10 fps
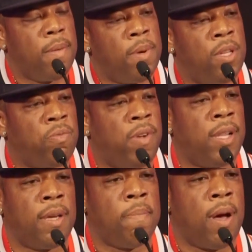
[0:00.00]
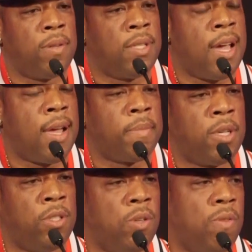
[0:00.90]
but it's really about time,
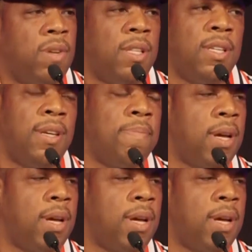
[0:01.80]
because you don't really need